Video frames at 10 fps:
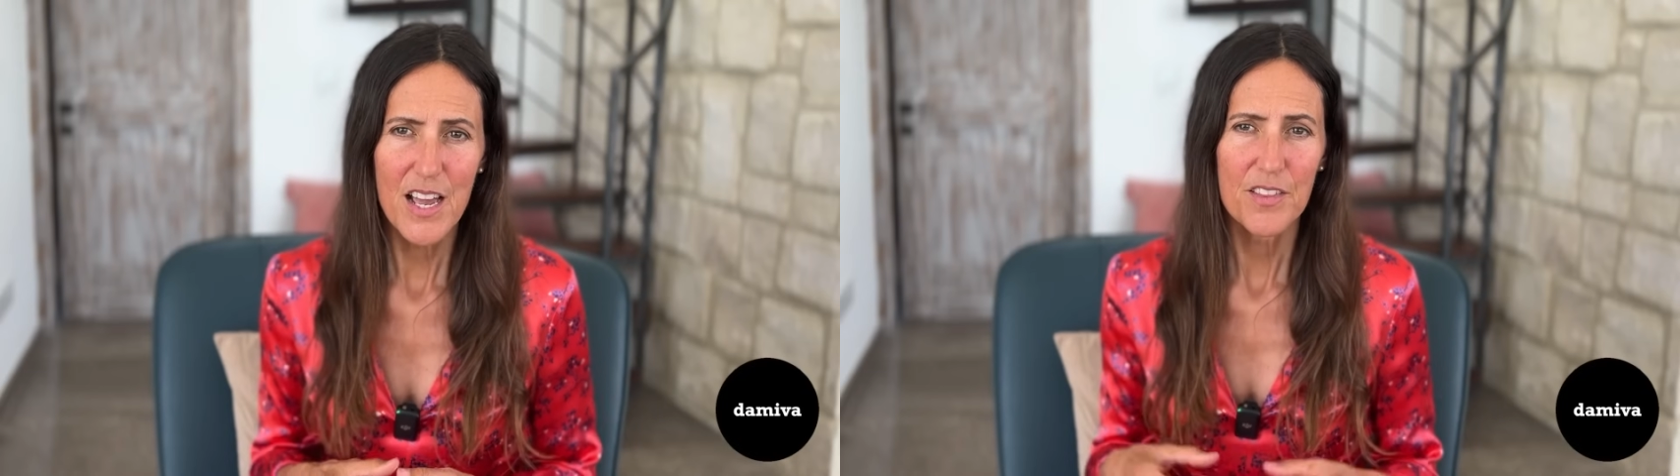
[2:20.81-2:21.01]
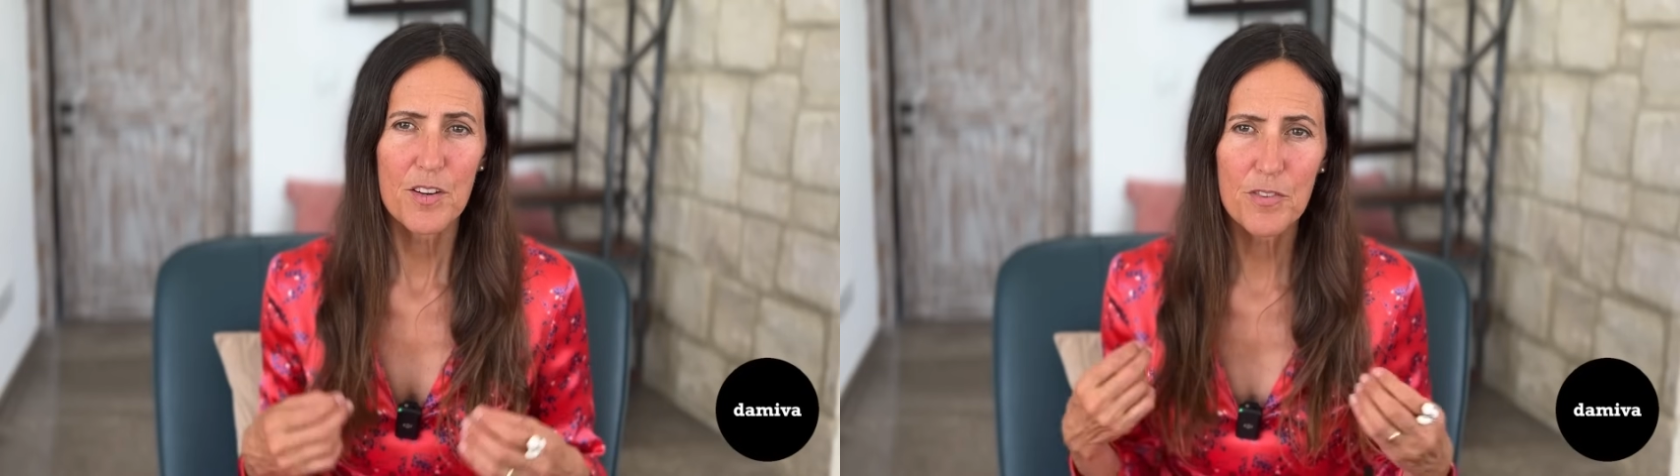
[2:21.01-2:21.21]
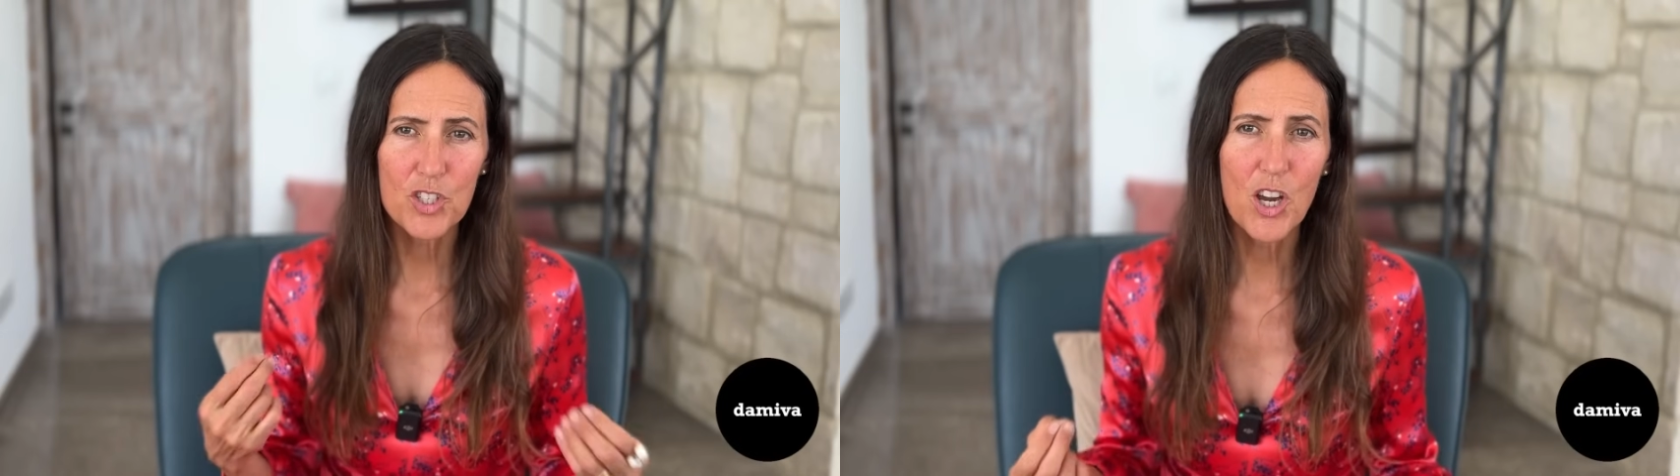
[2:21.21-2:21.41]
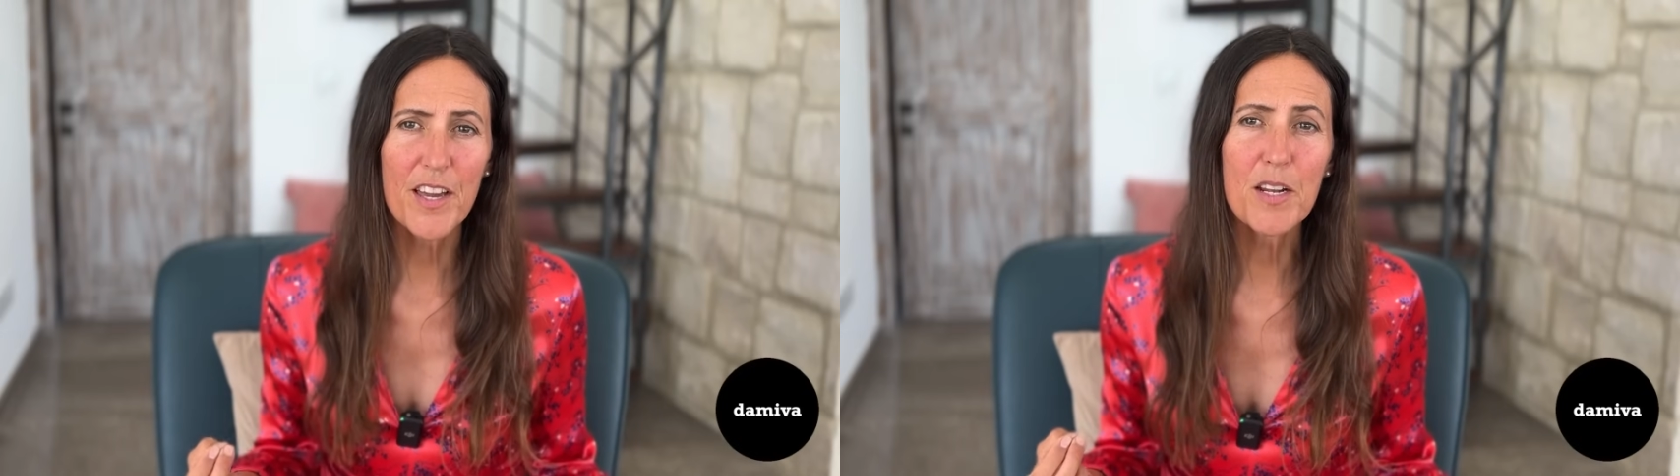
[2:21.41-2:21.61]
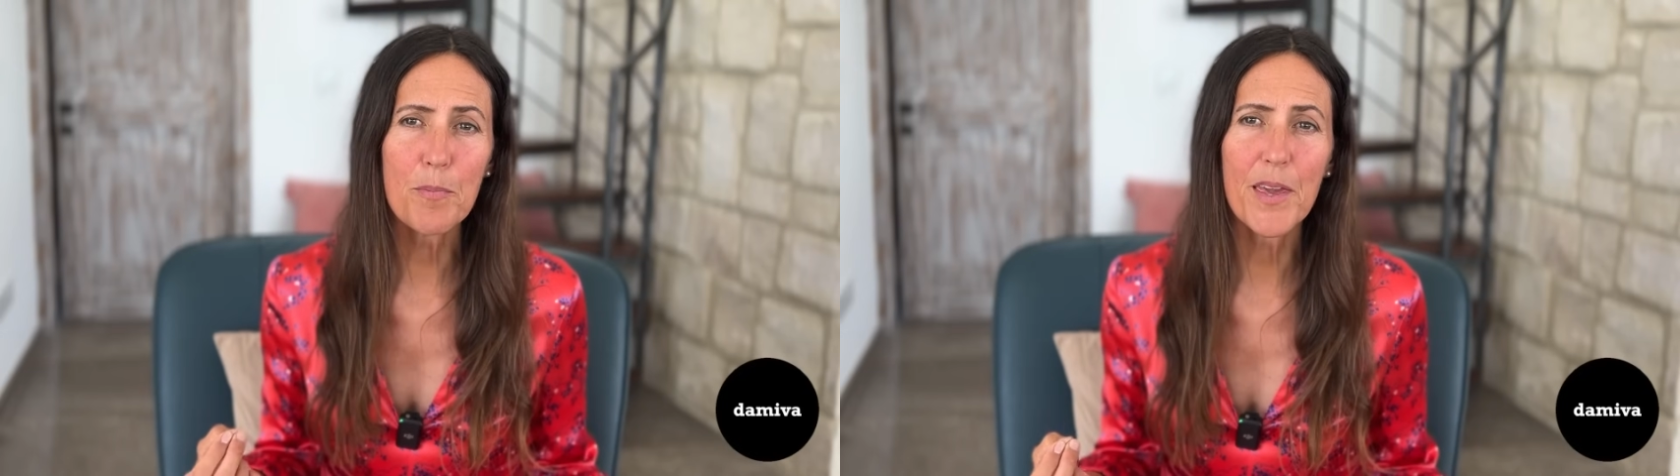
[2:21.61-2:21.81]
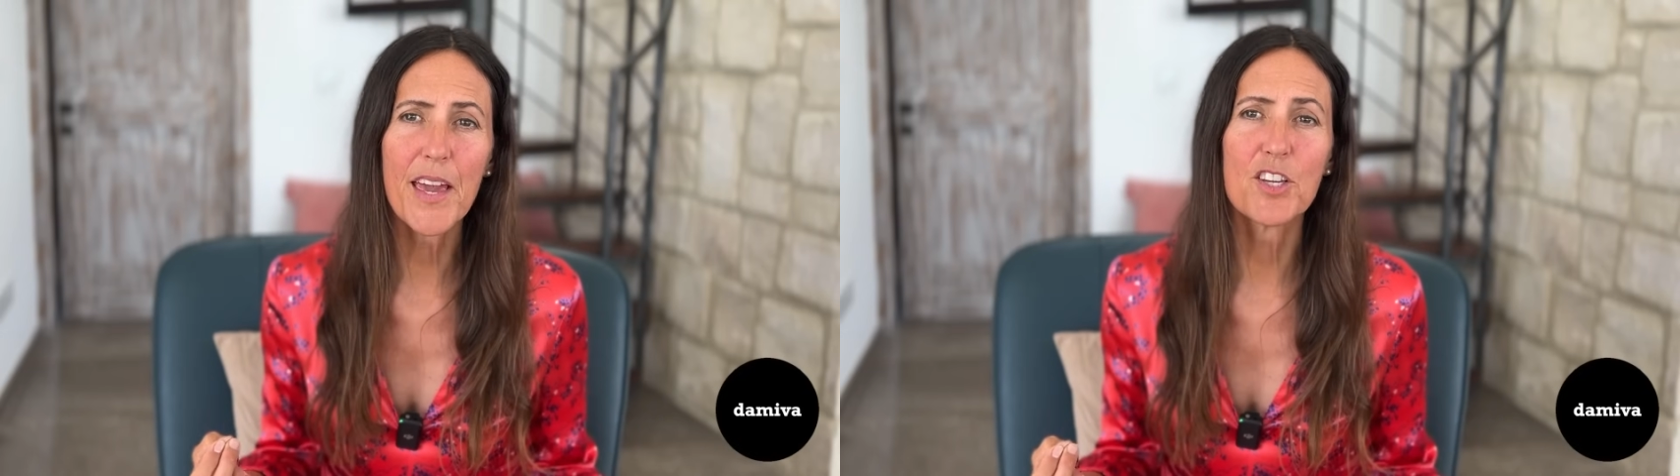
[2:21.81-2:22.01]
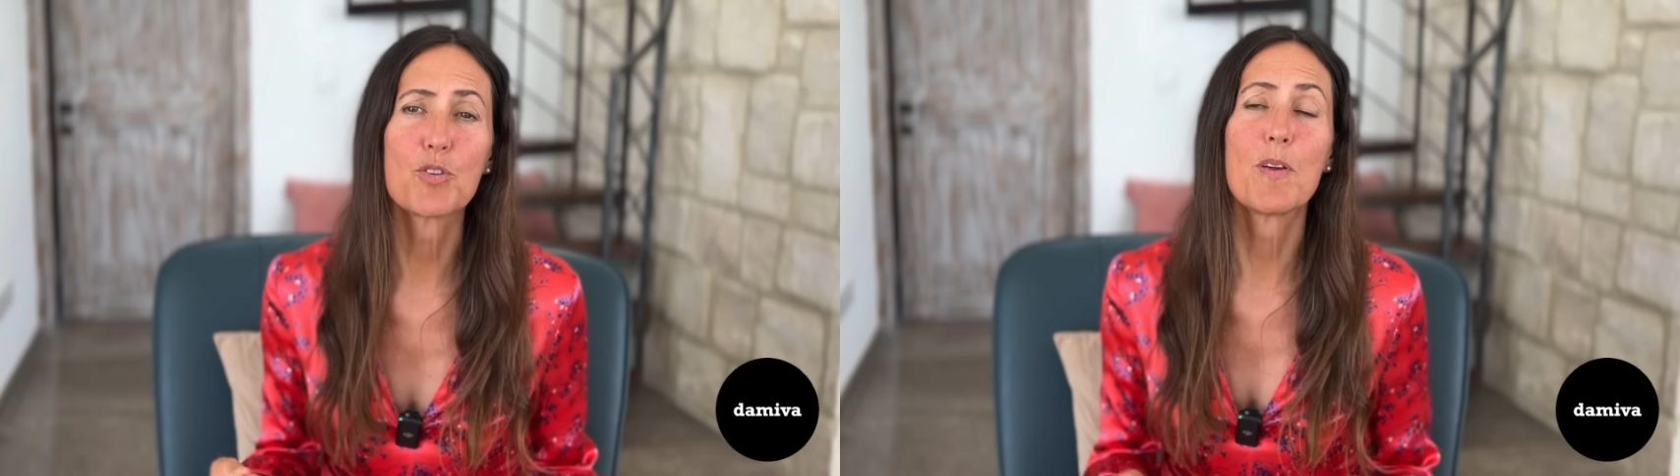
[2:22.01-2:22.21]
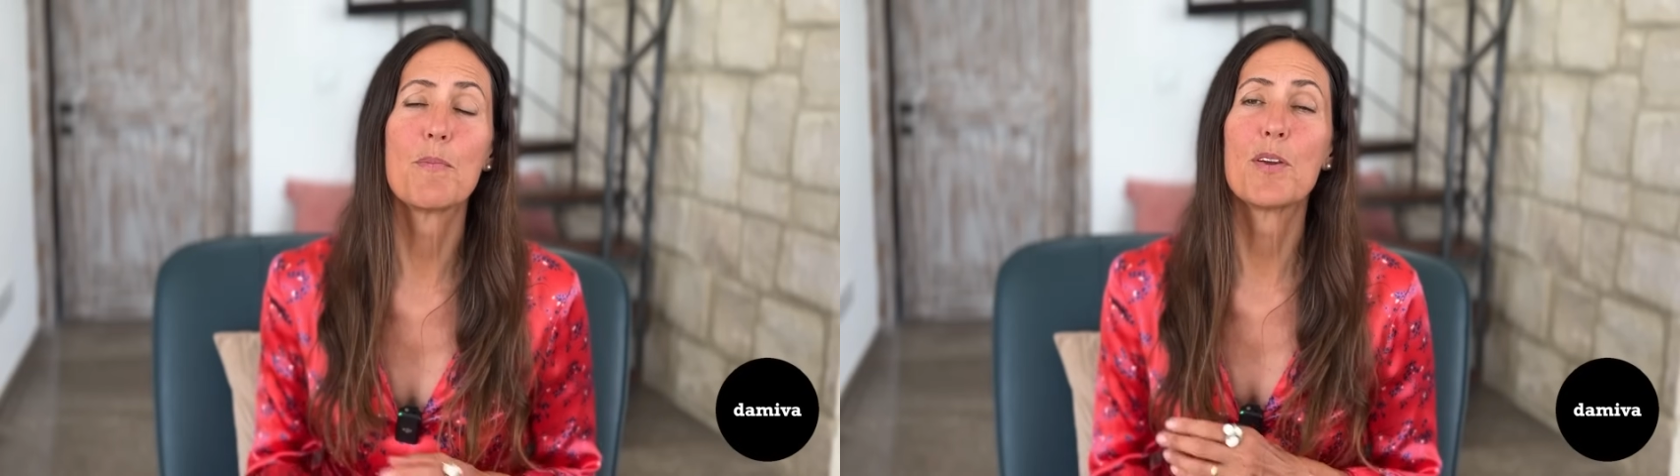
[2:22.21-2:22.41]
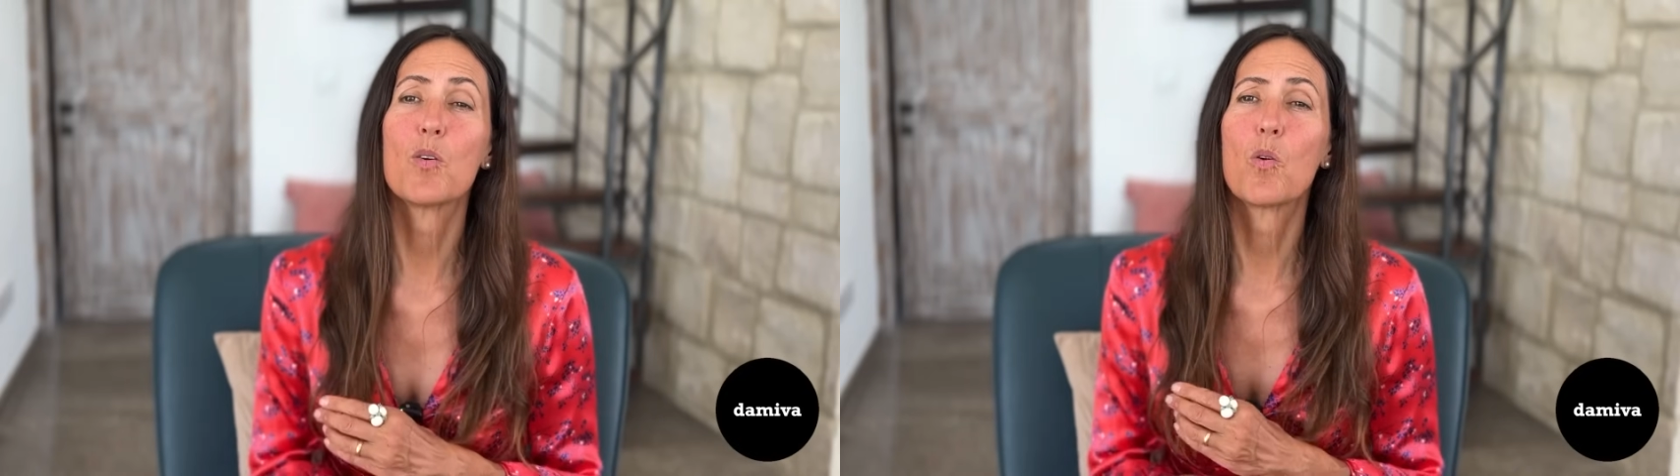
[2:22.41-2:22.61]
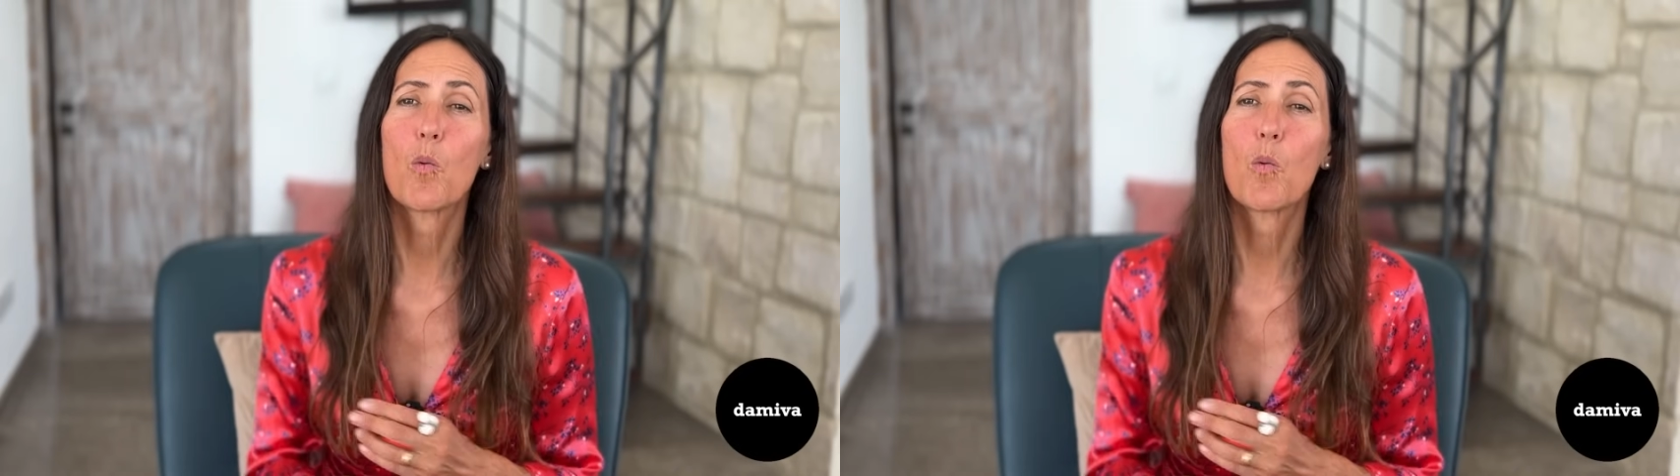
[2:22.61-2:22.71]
their vagina pH may be